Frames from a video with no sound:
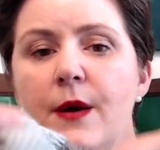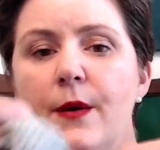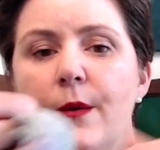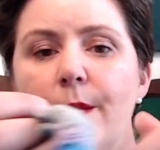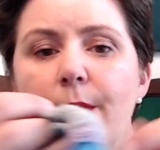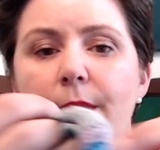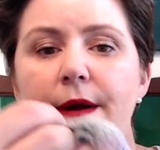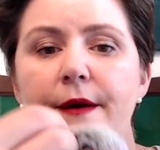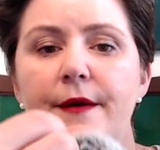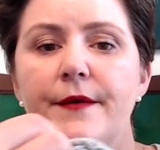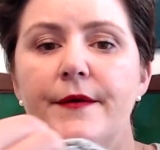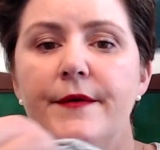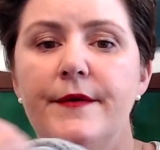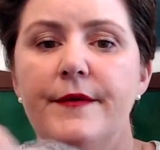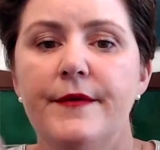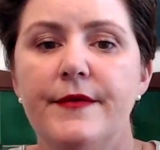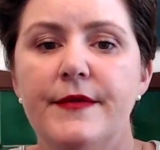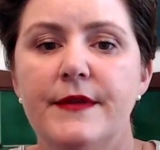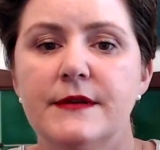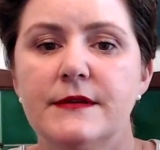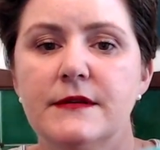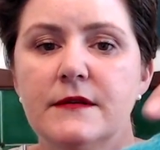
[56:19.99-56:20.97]
Well,
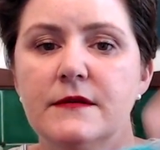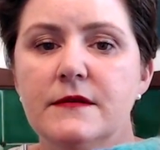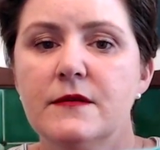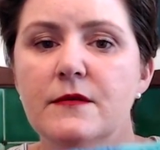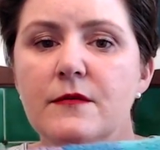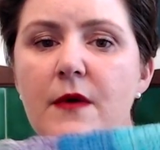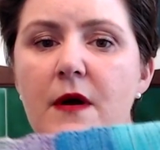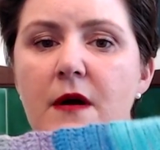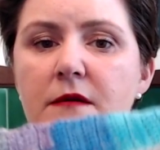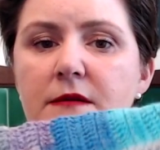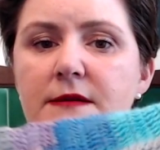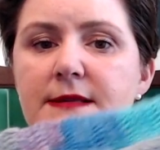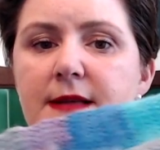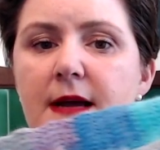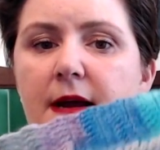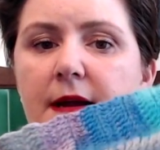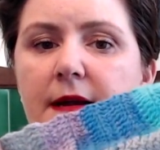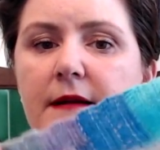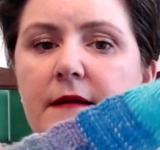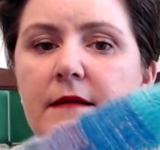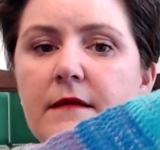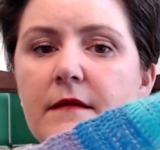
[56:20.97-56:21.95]
this is the wrong
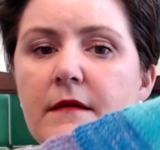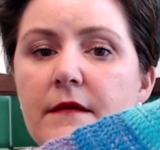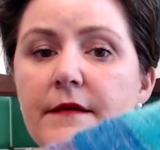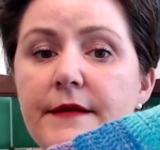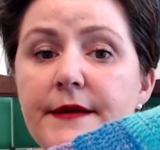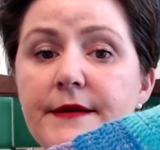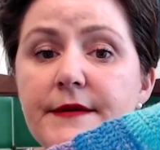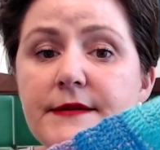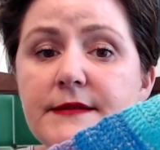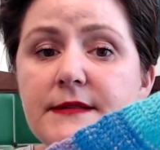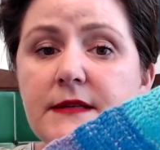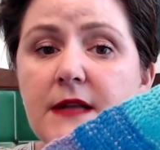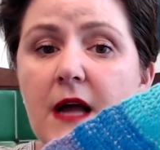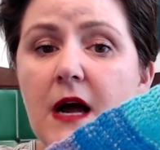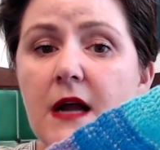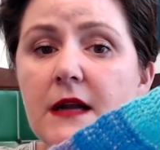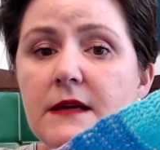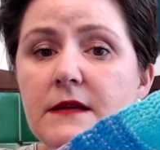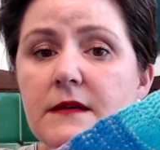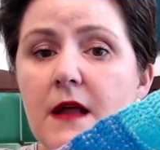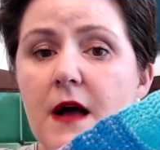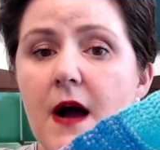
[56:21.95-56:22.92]
side. There is not
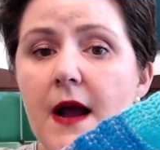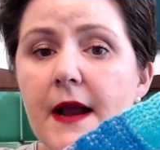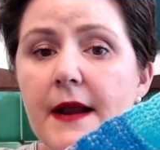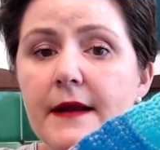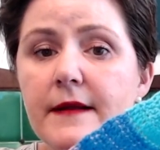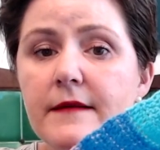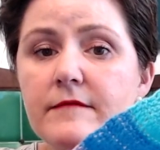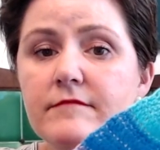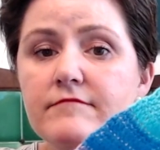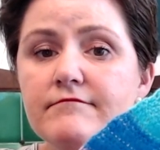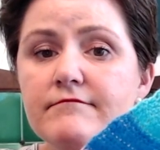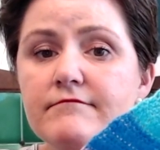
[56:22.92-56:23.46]
a line.